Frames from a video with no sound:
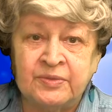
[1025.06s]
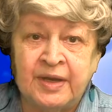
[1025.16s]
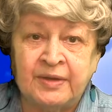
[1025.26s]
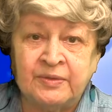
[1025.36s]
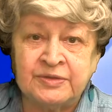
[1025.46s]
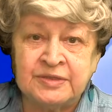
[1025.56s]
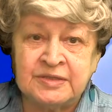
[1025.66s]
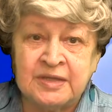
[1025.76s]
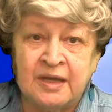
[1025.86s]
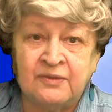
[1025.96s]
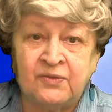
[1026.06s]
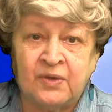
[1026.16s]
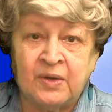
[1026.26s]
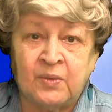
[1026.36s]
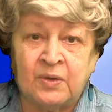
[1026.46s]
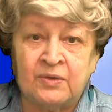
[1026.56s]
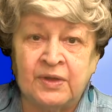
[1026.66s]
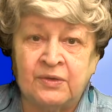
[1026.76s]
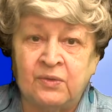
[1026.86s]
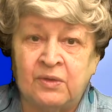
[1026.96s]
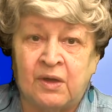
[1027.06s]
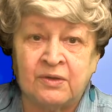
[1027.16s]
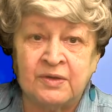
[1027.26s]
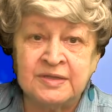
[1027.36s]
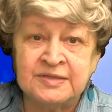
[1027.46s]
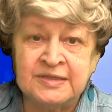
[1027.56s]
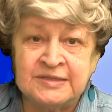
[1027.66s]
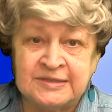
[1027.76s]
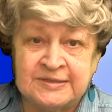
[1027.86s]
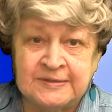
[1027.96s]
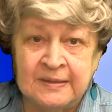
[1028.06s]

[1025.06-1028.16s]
that was designed for a world that no longer exists.